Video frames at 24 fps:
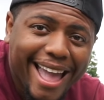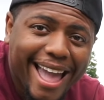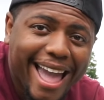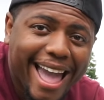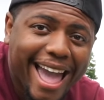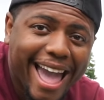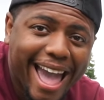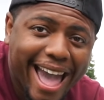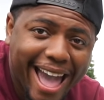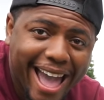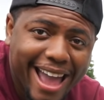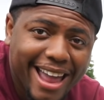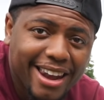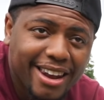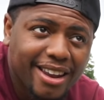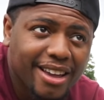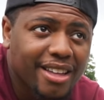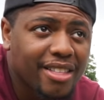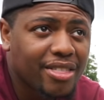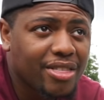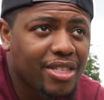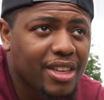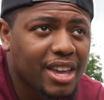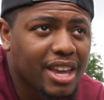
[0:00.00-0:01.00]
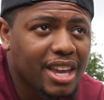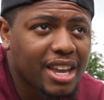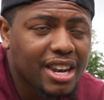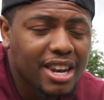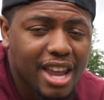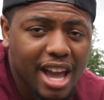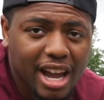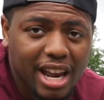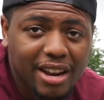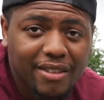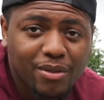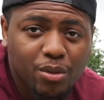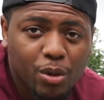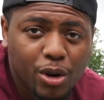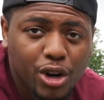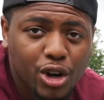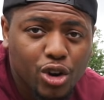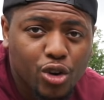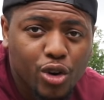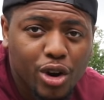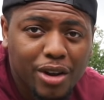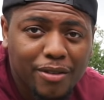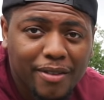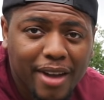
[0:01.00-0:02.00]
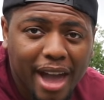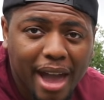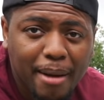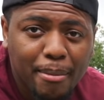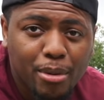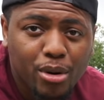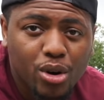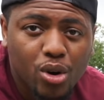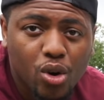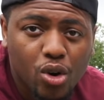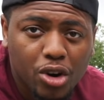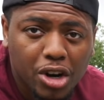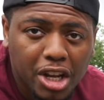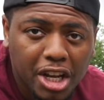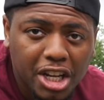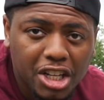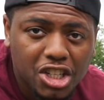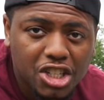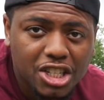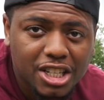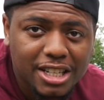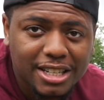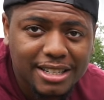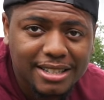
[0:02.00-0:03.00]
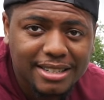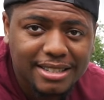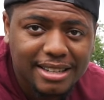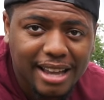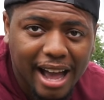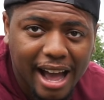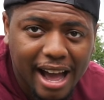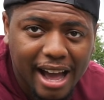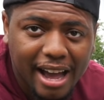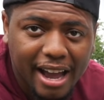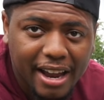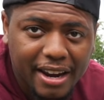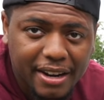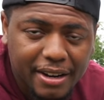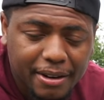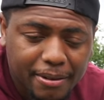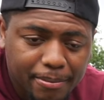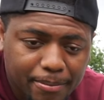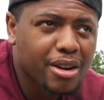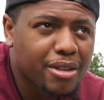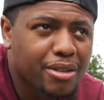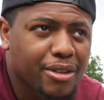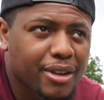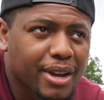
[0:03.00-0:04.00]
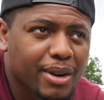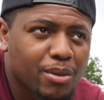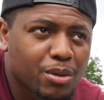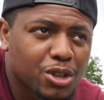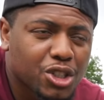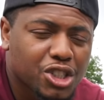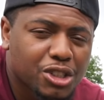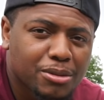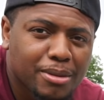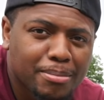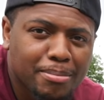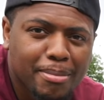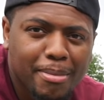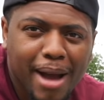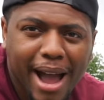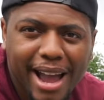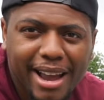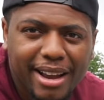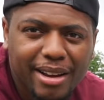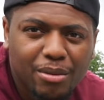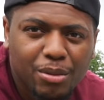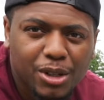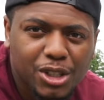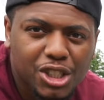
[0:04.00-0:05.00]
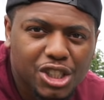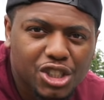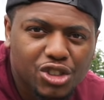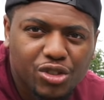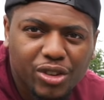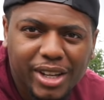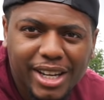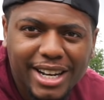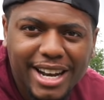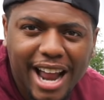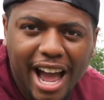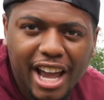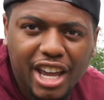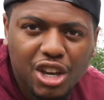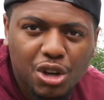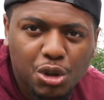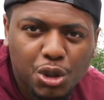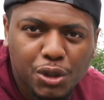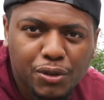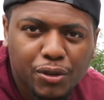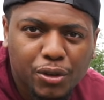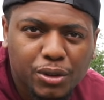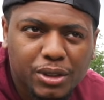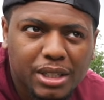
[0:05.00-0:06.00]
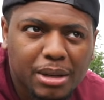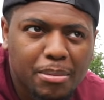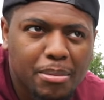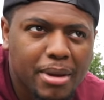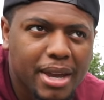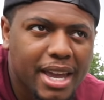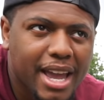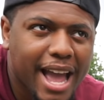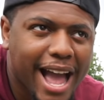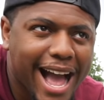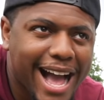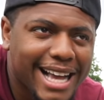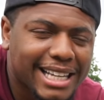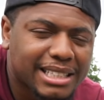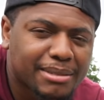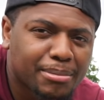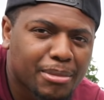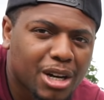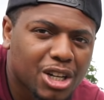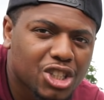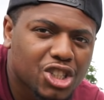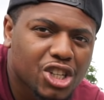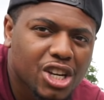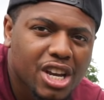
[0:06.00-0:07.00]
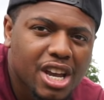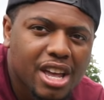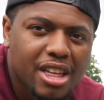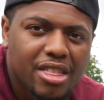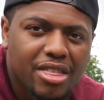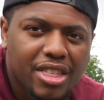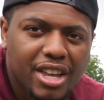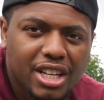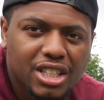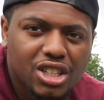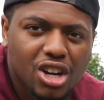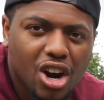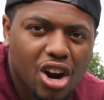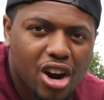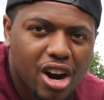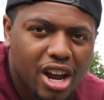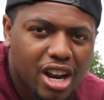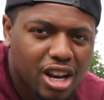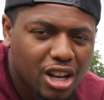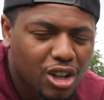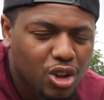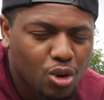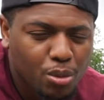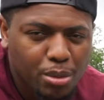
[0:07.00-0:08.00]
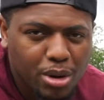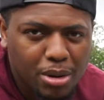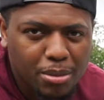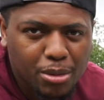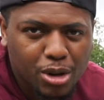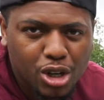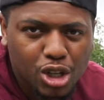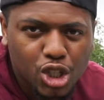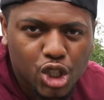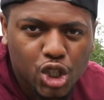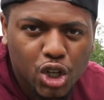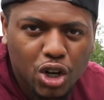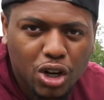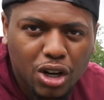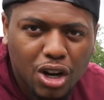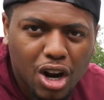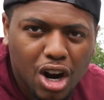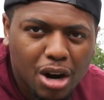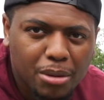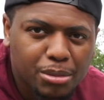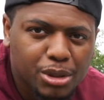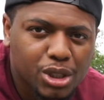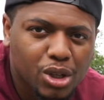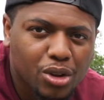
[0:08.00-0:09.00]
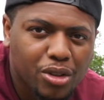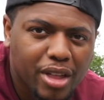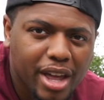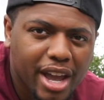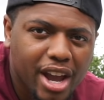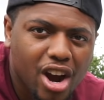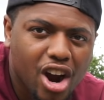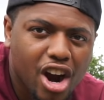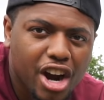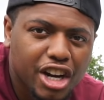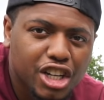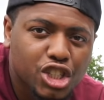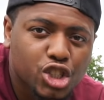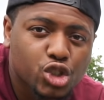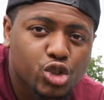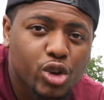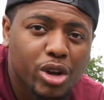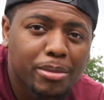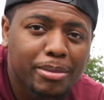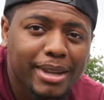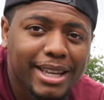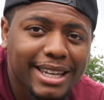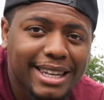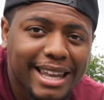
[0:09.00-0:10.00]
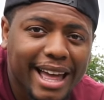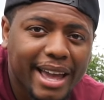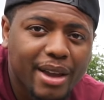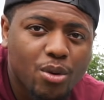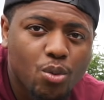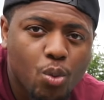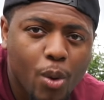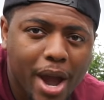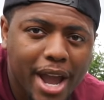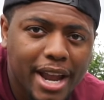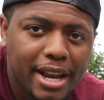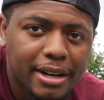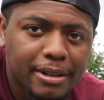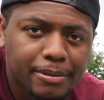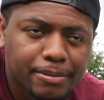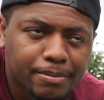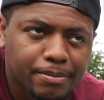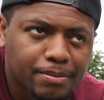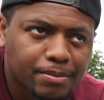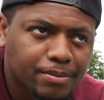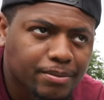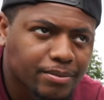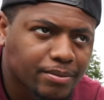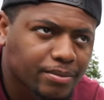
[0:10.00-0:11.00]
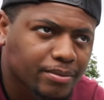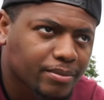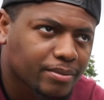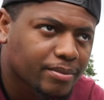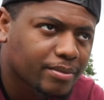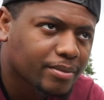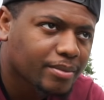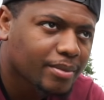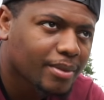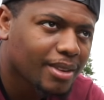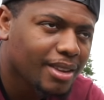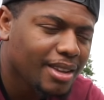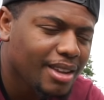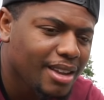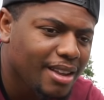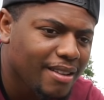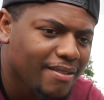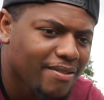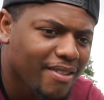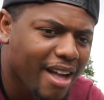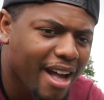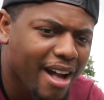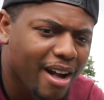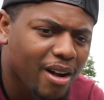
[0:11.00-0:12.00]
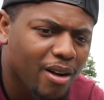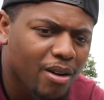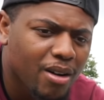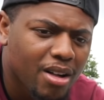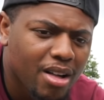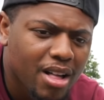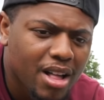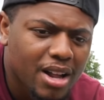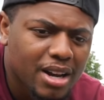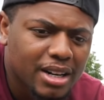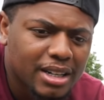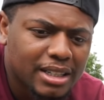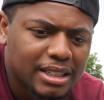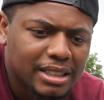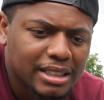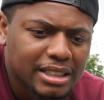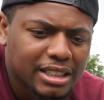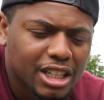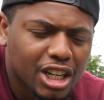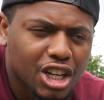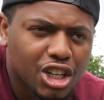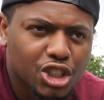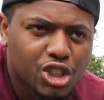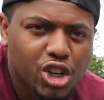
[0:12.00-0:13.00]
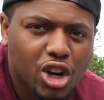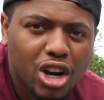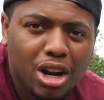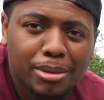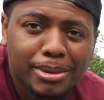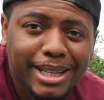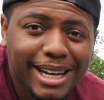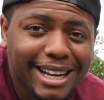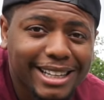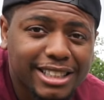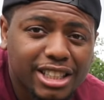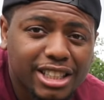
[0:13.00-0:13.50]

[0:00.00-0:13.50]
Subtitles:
and the -1 degree of camber on each side. Another thing which is really not useful to me as much, these are an aluminum control arm, so they are extremely lightweight. Now, the control arms that I